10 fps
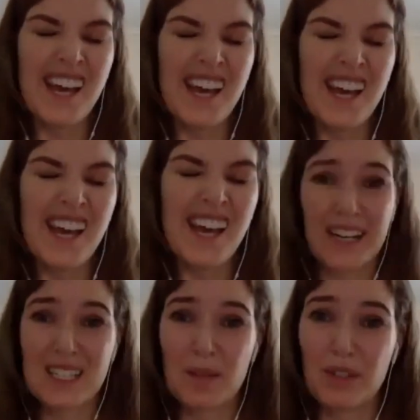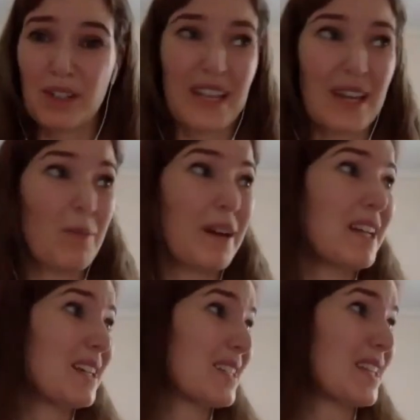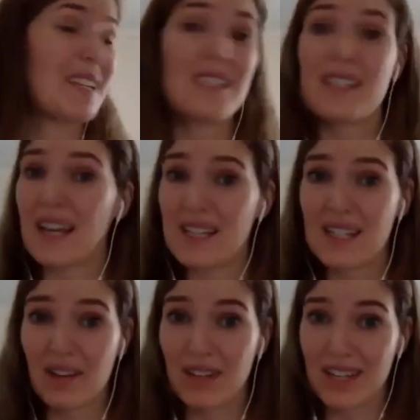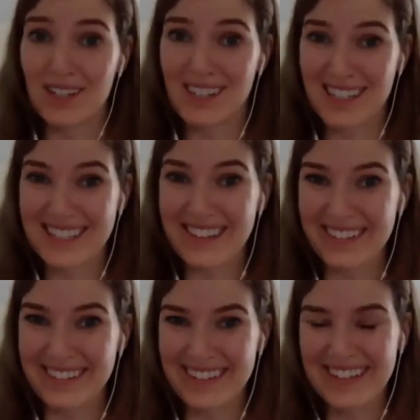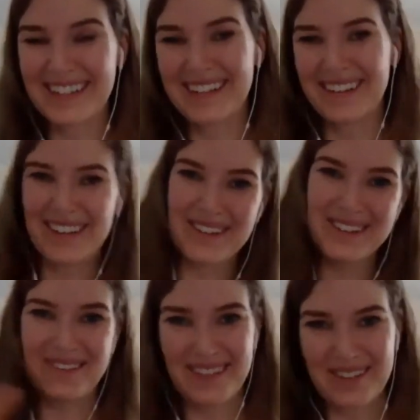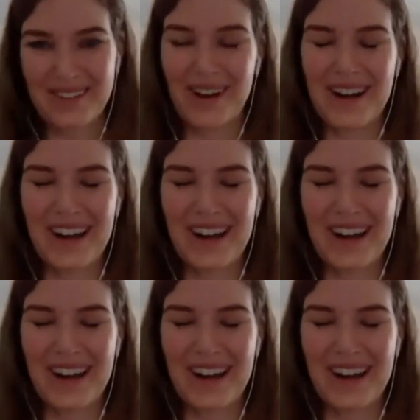And then really it's flexible. Like when it's it's nice out here, so those of you who are not in